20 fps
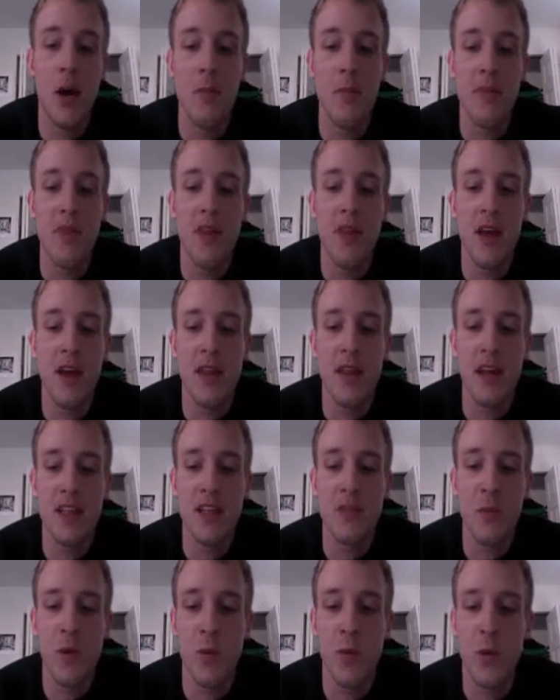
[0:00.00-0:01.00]
then
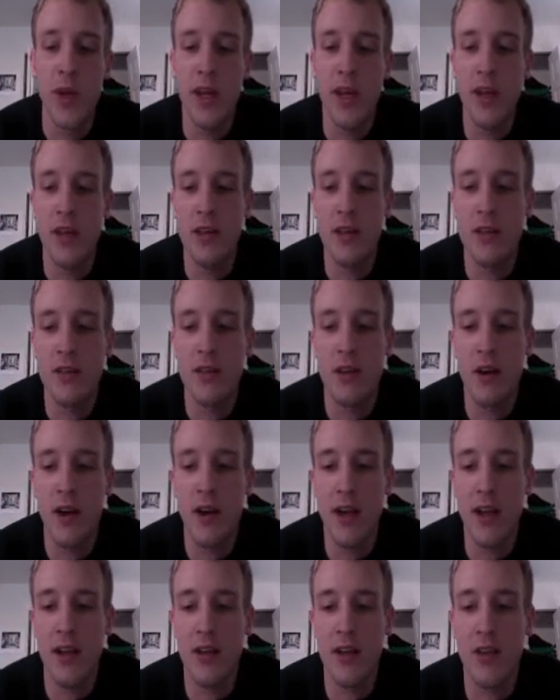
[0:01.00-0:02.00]
that's when we start
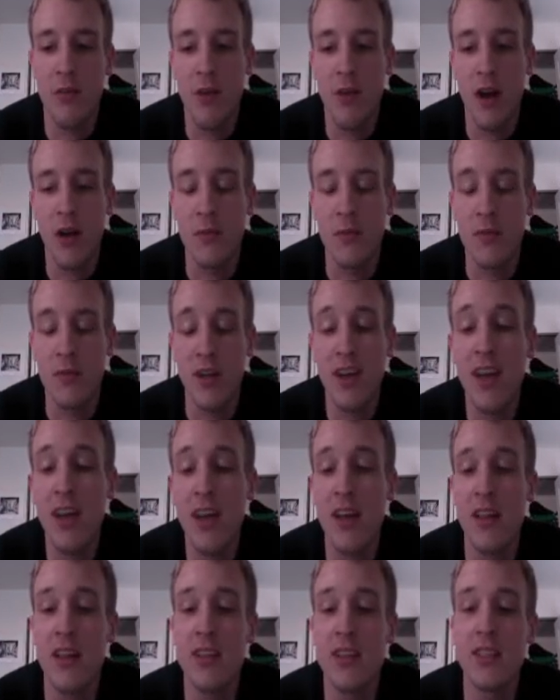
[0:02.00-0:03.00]
getting into the problem.
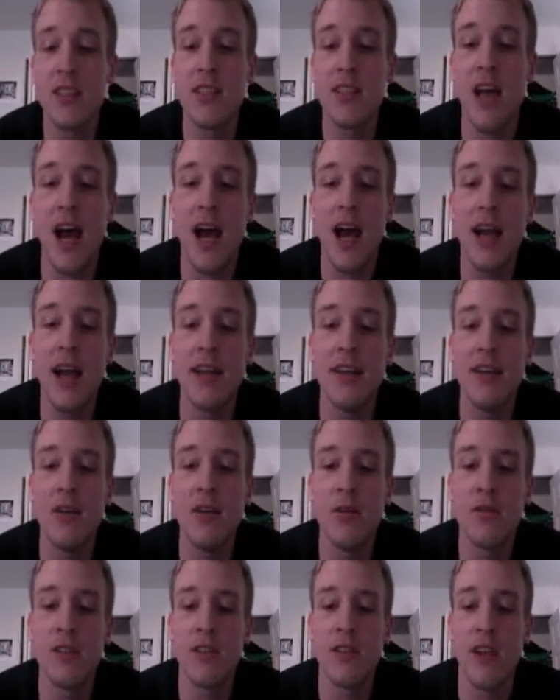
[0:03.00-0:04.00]
Again, this is
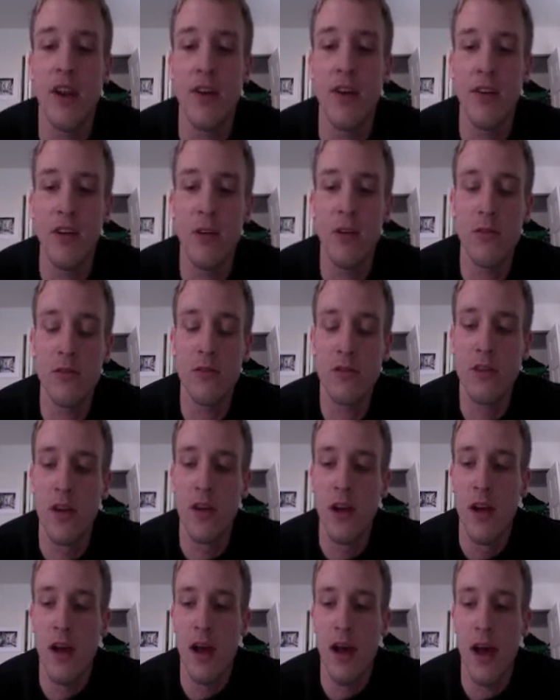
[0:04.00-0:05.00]
ideal scenarios.
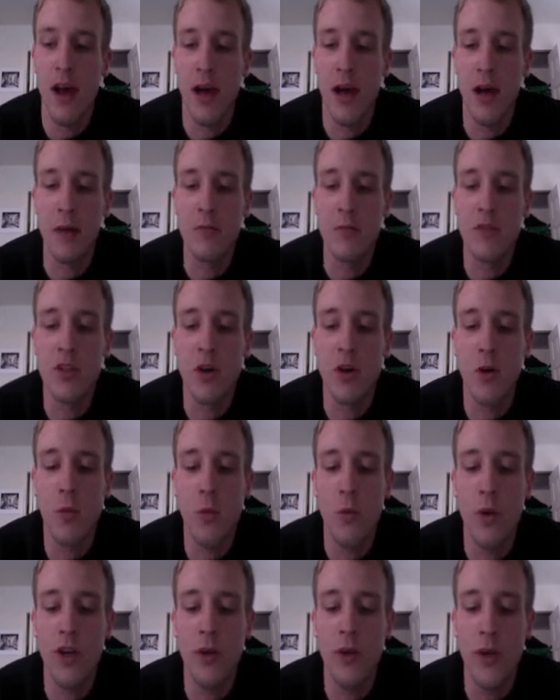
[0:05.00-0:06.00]
So
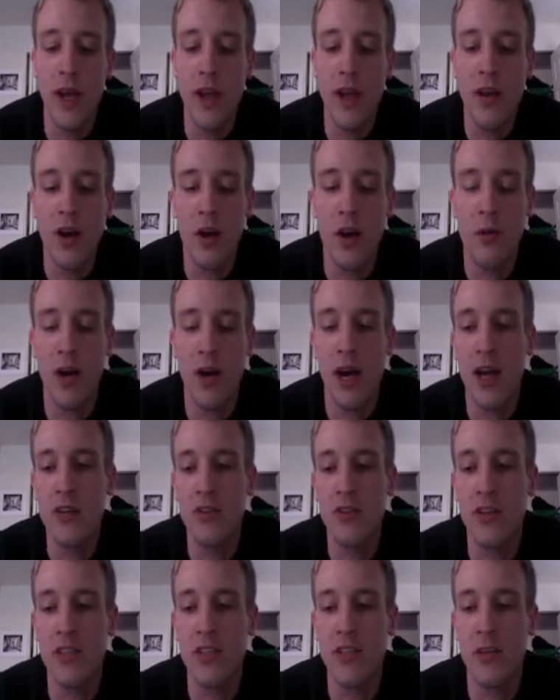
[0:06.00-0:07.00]
when you eat
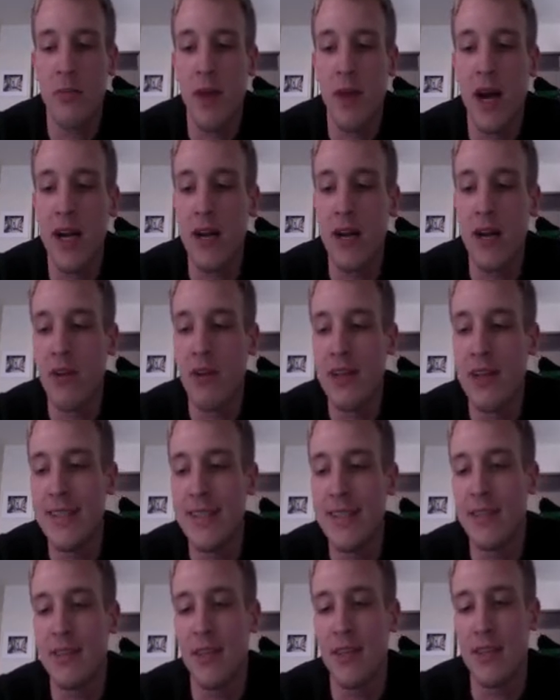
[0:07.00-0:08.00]
carbohydrates, your body
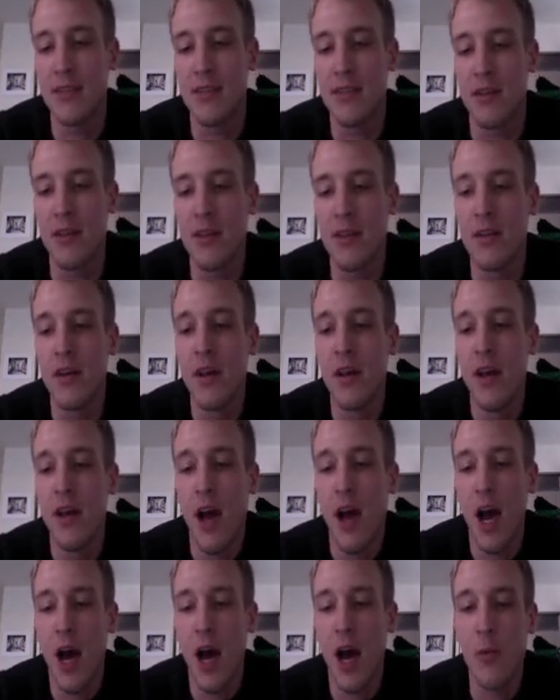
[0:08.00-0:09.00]
releases insulin.
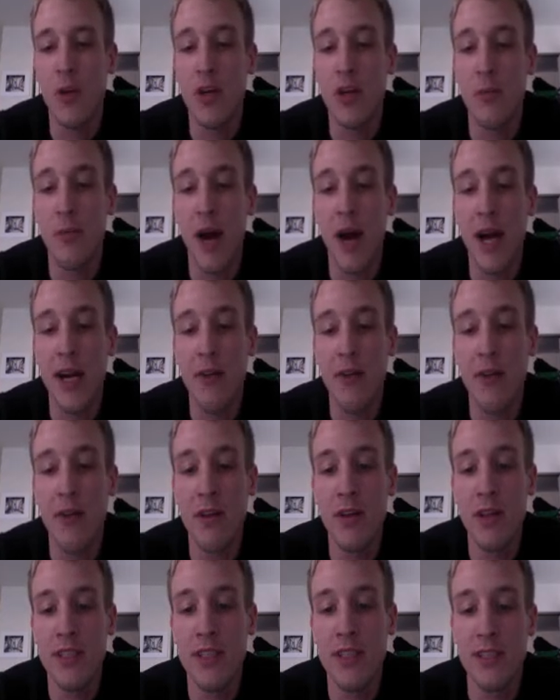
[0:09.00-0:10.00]
When your body
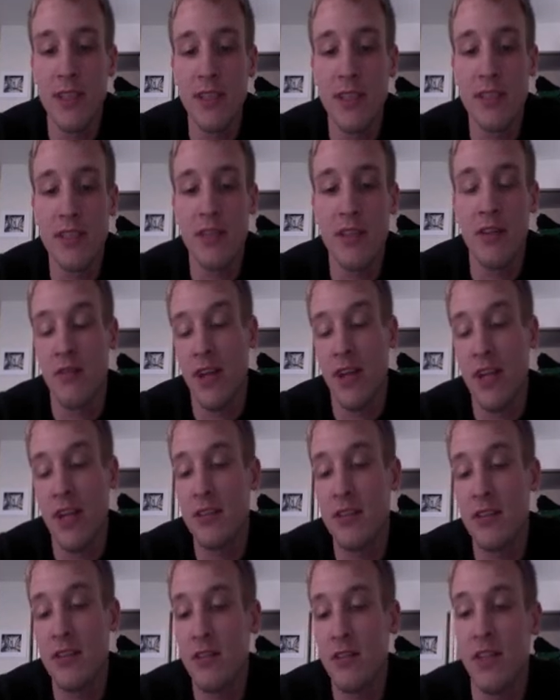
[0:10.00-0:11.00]
releases insulin,
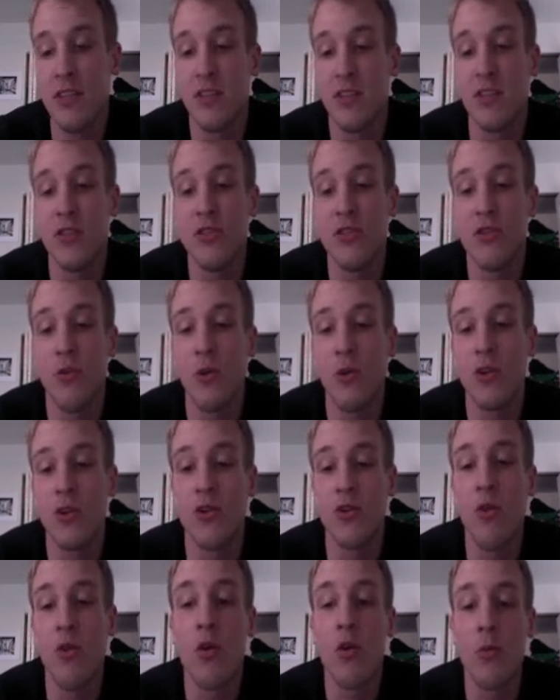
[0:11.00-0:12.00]
insulin is a storage
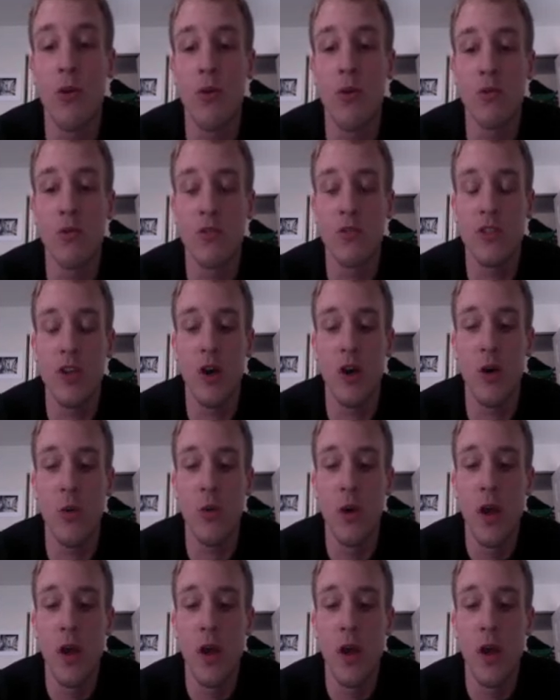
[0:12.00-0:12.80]
hormone. So